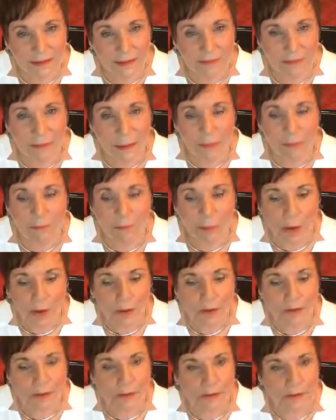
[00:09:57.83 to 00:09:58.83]
that
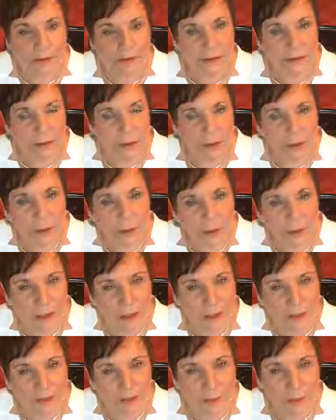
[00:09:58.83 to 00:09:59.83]
monks
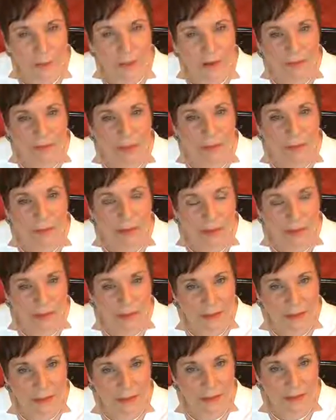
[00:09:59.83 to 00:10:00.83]
experience when they
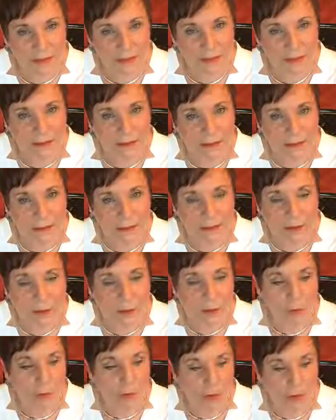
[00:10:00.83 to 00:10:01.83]
meditate,
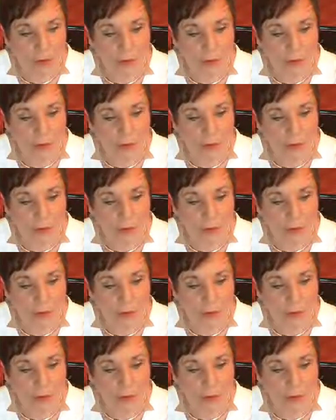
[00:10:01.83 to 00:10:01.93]
or